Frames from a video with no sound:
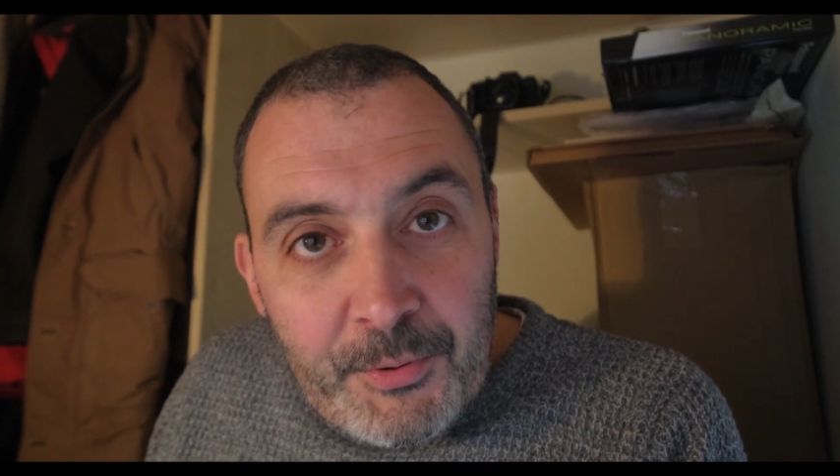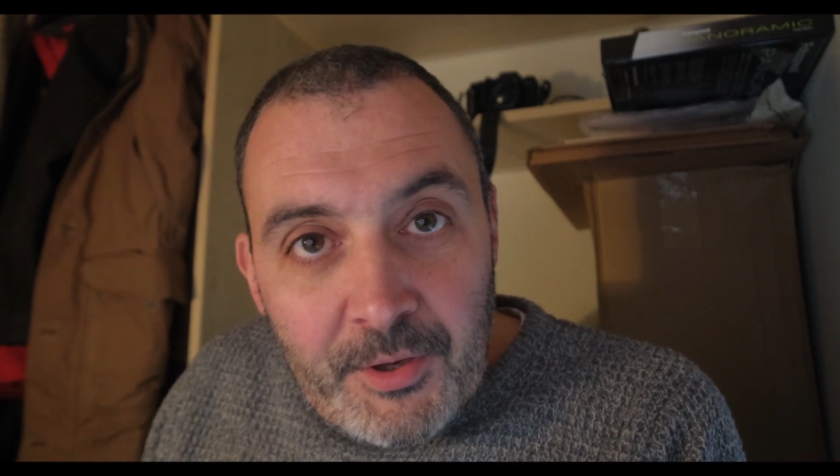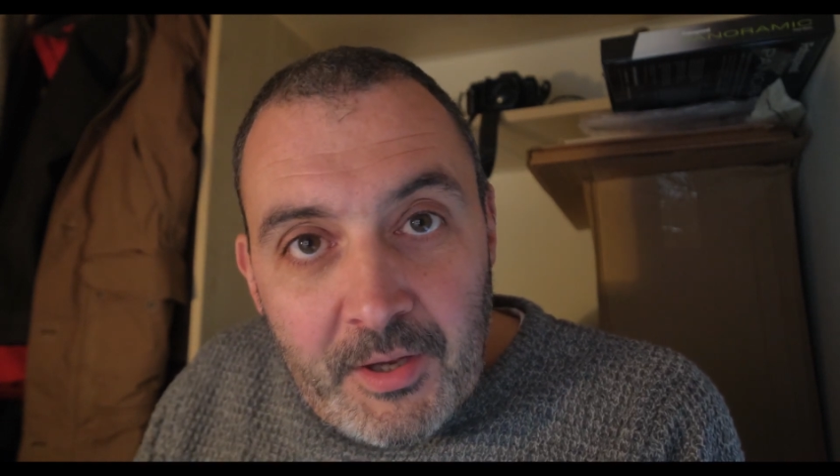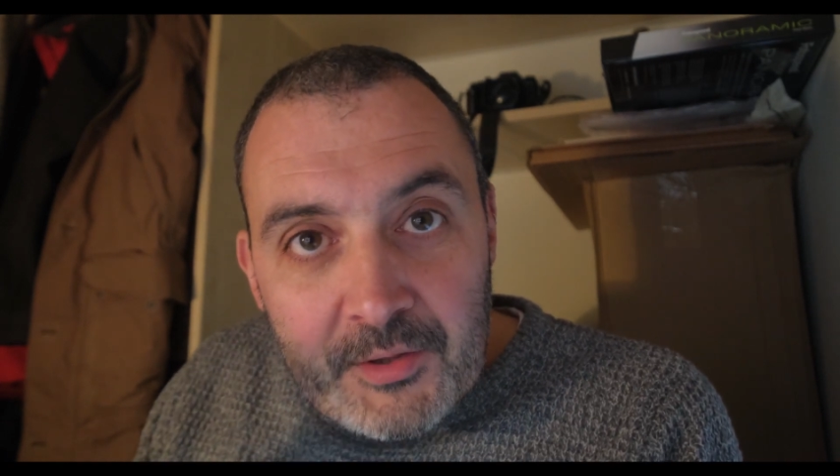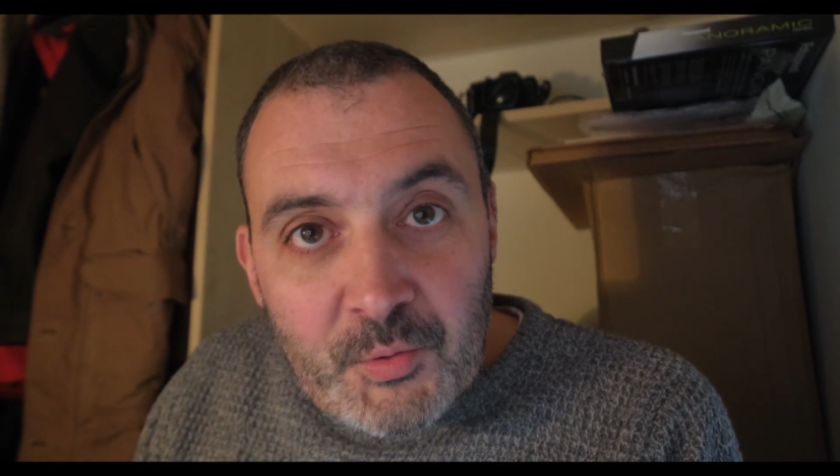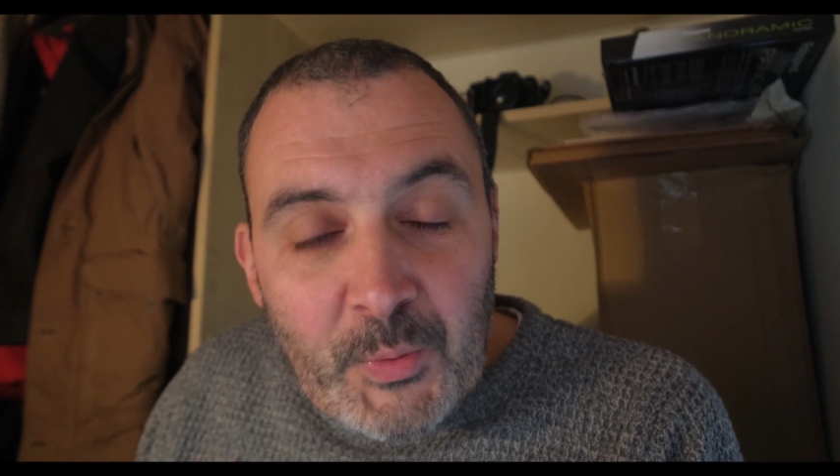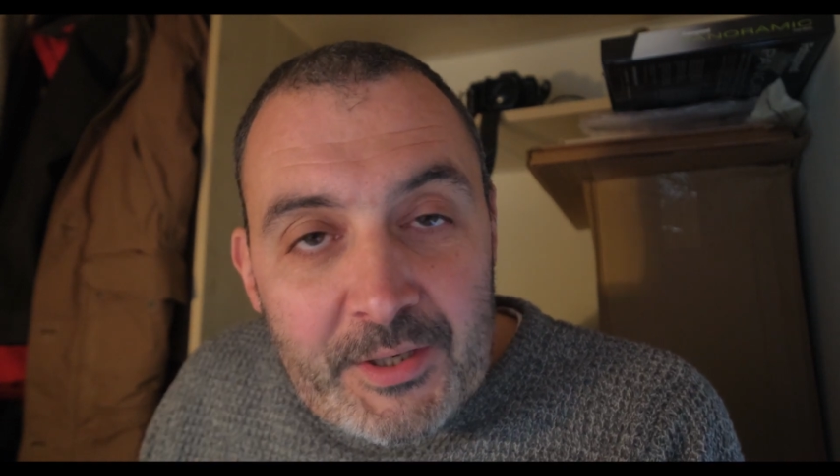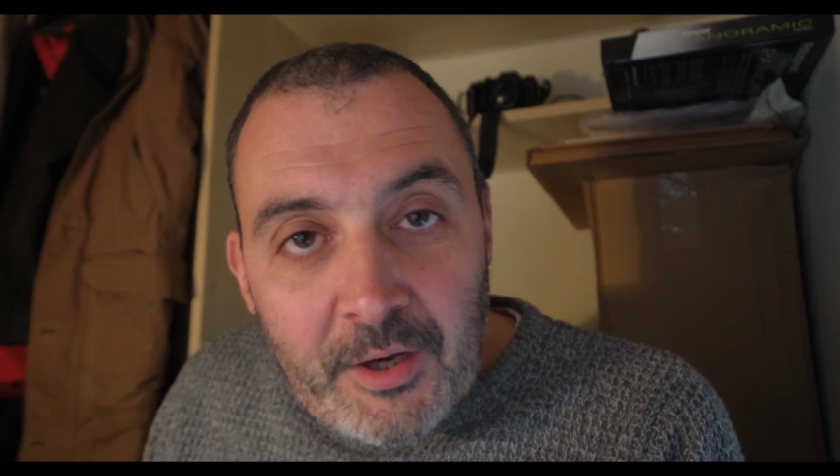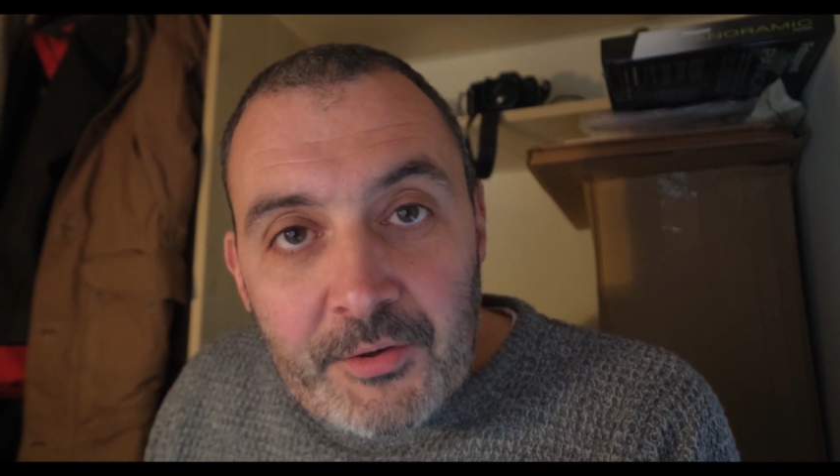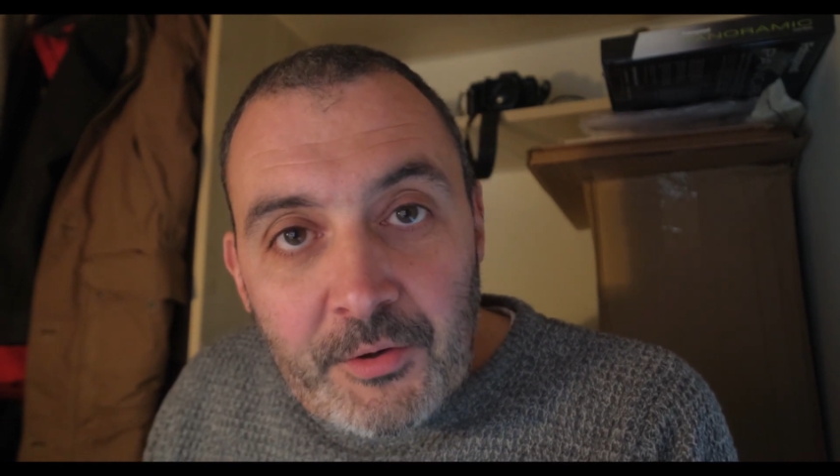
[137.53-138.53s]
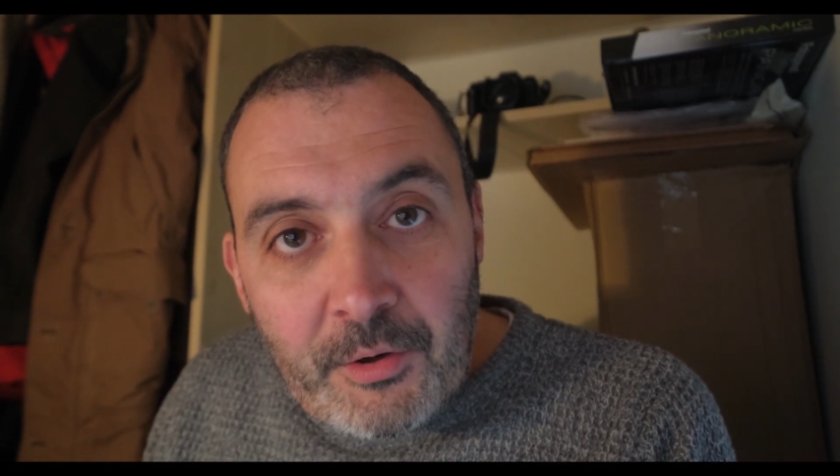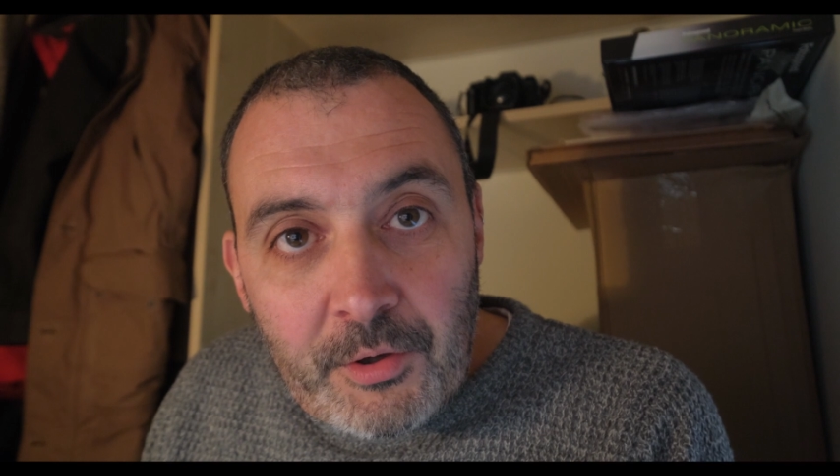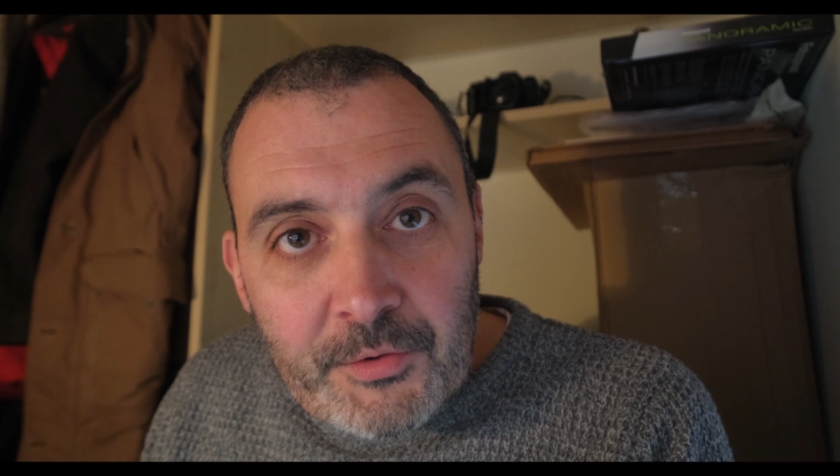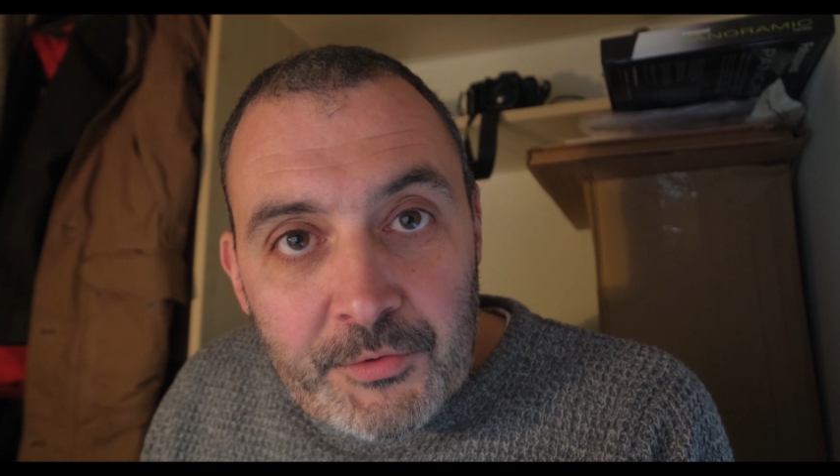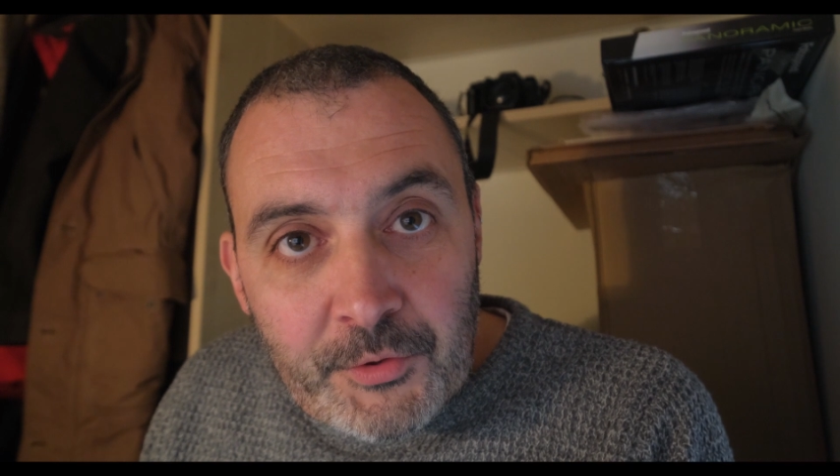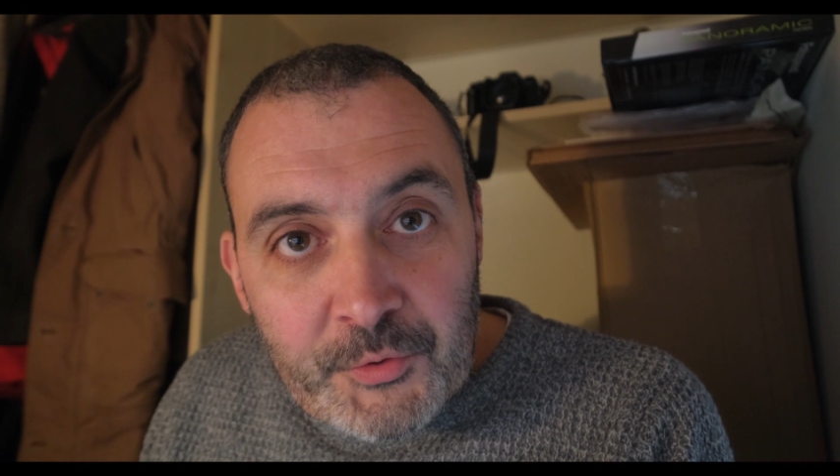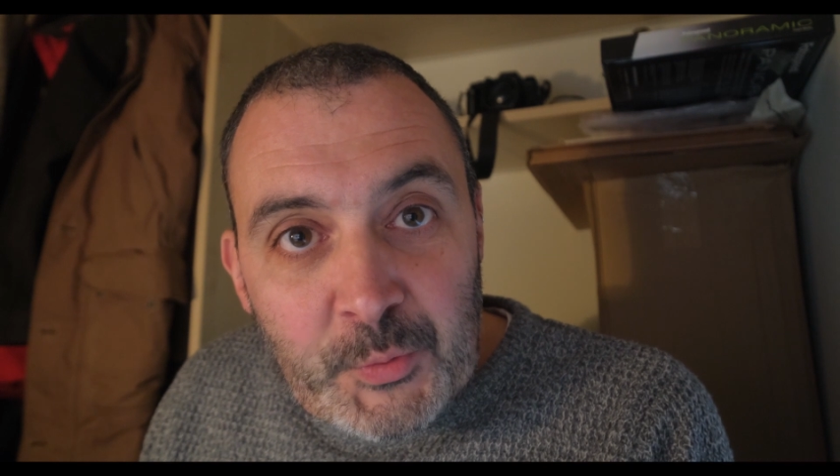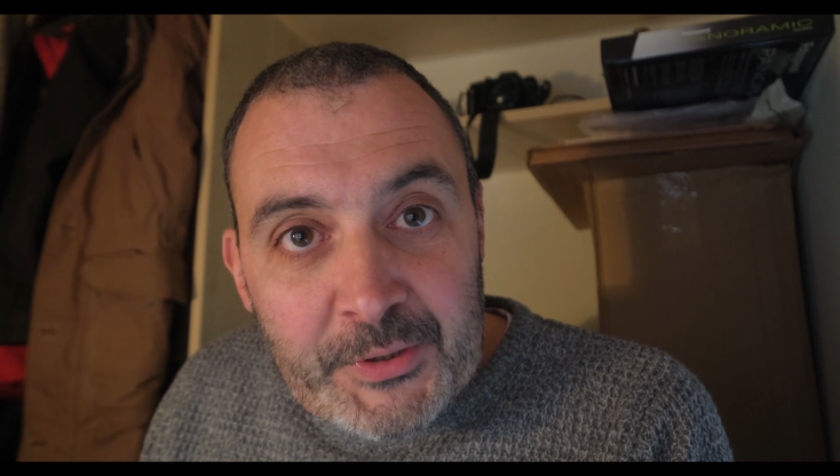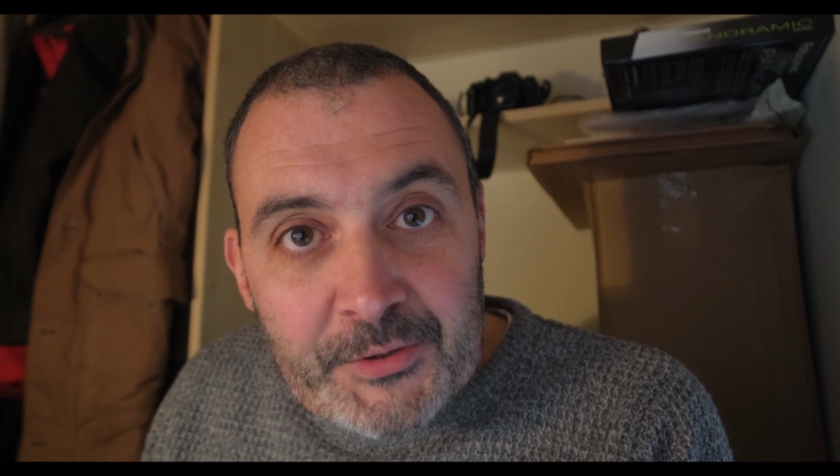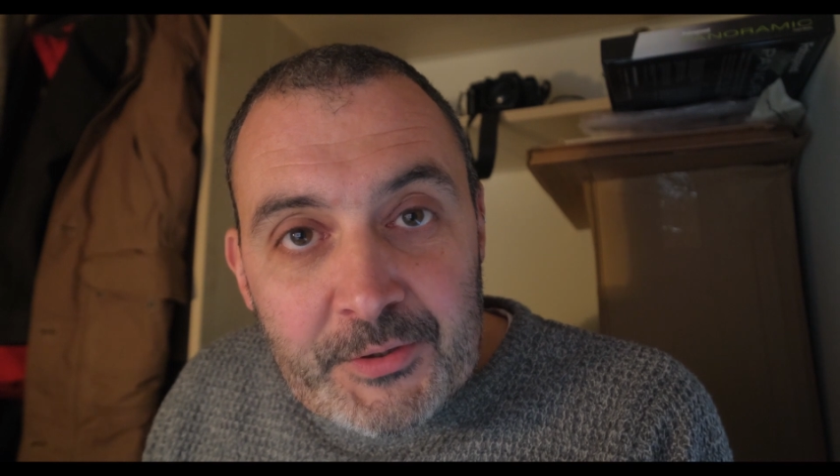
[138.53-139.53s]
put a tweet out on
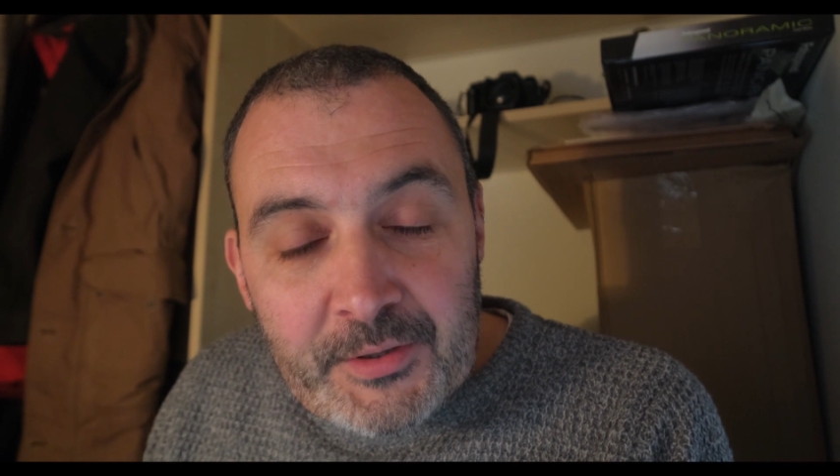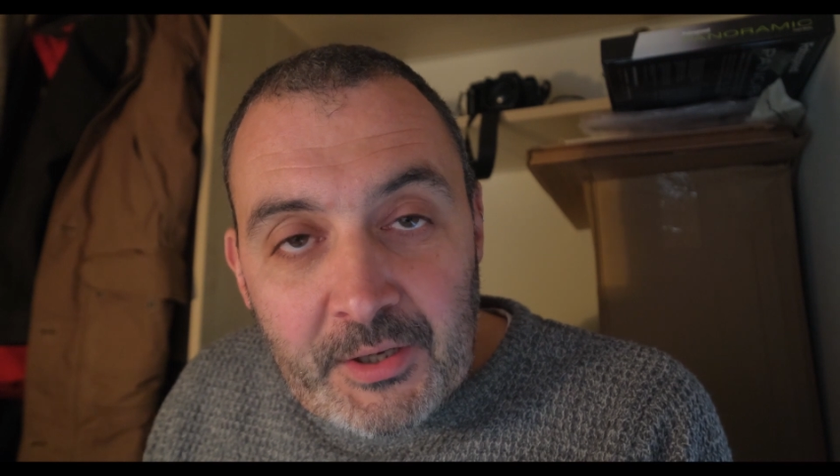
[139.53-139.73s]
Twitter,